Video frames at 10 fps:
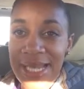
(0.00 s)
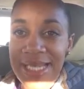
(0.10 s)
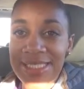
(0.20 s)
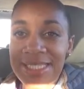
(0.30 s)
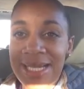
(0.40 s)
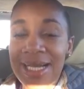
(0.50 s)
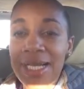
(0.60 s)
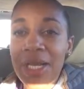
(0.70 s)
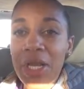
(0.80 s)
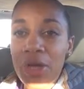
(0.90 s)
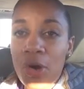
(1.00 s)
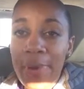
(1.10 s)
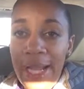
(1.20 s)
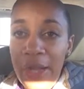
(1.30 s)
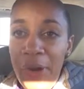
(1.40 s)
I get to go
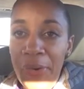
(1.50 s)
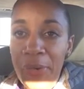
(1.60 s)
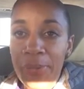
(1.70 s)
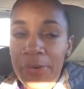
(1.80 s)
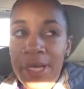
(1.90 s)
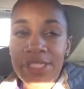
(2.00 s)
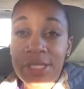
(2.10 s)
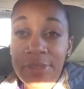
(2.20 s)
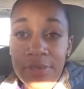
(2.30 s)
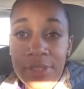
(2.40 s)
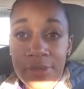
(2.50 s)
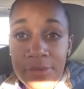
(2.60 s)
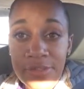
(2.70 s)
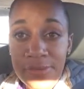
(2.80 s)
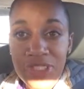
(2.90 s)
back home, or actually, I'm getting ready to
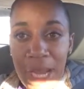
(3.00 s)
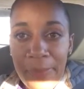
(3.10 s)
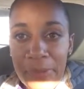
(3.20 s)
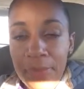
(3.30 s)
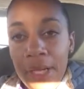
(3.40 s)
go do some shopping.